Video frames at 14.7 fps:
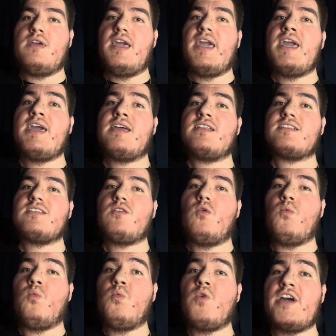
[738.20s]
And
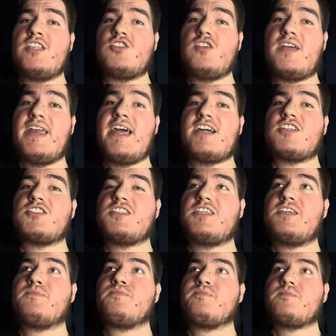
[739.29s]
once you can
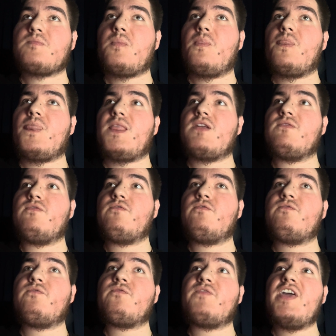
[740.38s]
actually
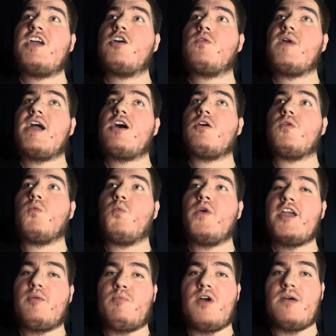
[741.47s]
figure out what
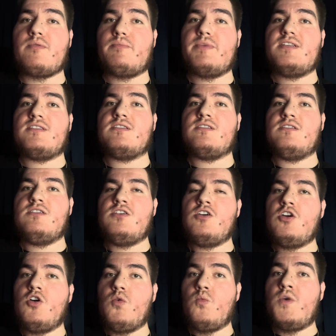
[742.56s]
your problem is,
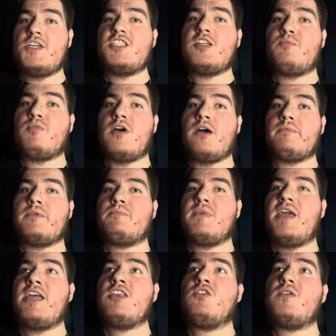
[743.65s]
what's the problem,
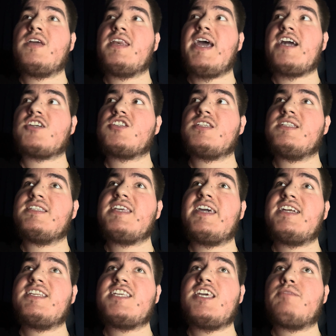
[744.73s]
and you can actually
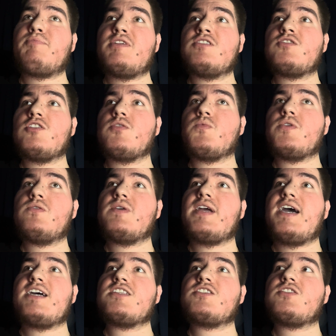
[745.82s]
dig deep into the root
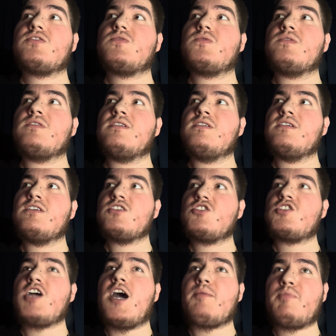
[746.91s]
as to
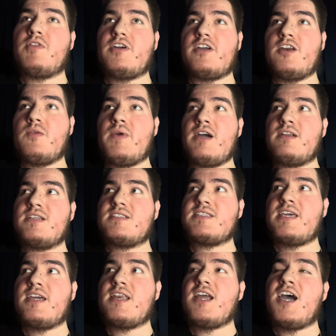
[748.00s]
stop looking around and
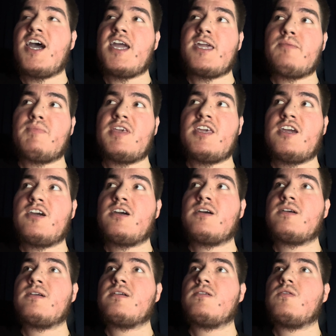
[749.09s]
saying, I am
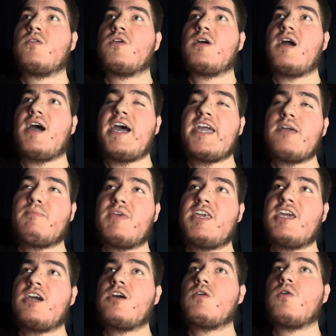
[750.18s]
here, or I am
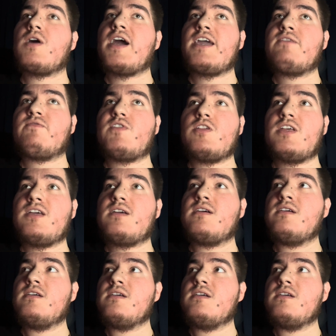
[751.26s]
feeling